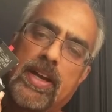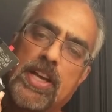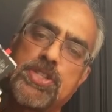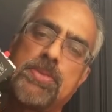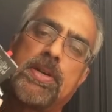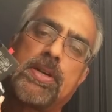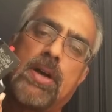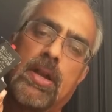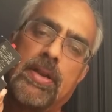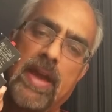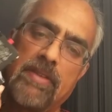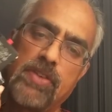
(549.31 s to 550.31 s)
a customer
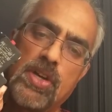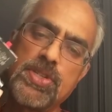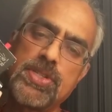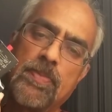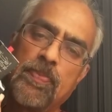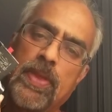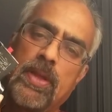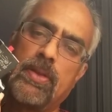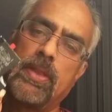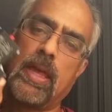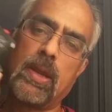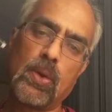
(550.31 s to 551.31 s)
called Danfoss.
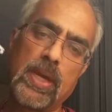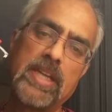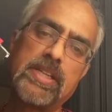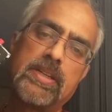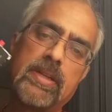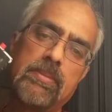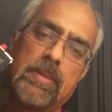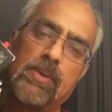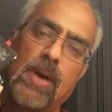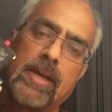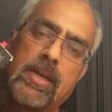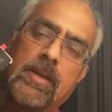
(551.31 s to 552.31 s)
They're located in
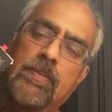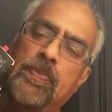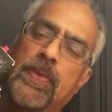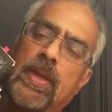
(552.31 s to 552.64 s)
Milwaukee.